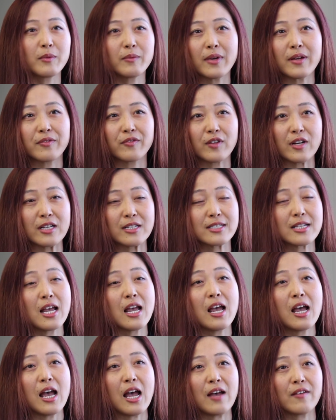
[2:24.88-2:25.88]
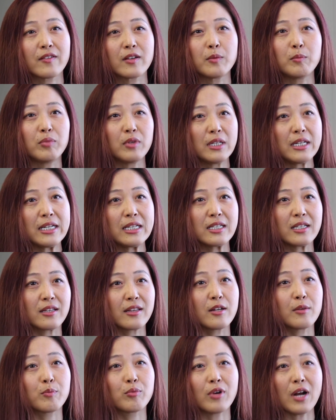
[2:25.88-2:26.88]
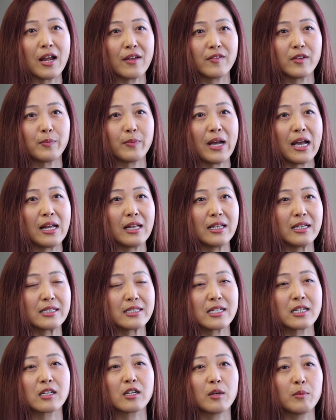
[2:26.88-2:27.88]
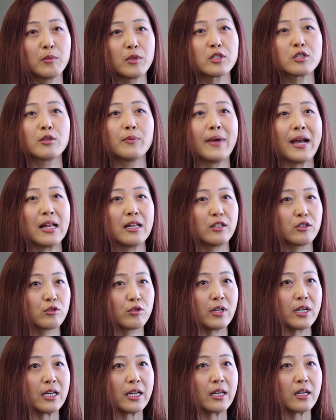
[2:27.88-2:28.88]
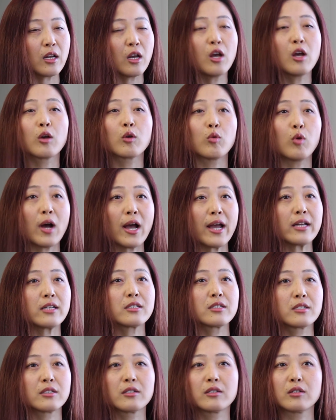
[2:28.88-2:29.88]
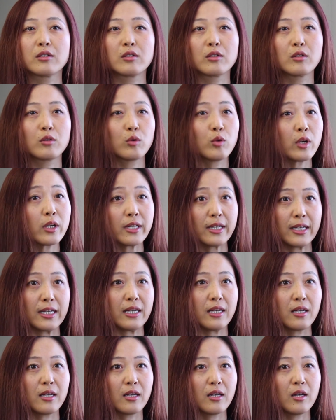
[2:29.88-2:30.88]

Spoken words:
of my friends have completed their private pilot and commercial pilot training quite quickly.